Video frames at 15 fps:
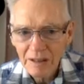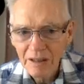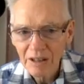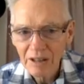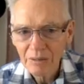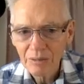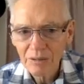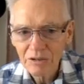
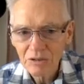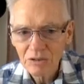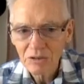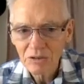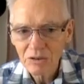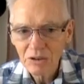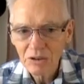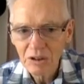I want you
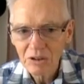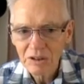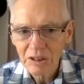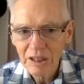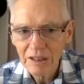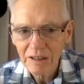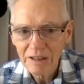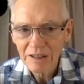to go
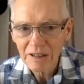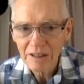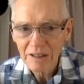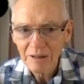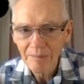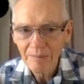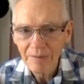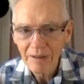down
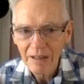here,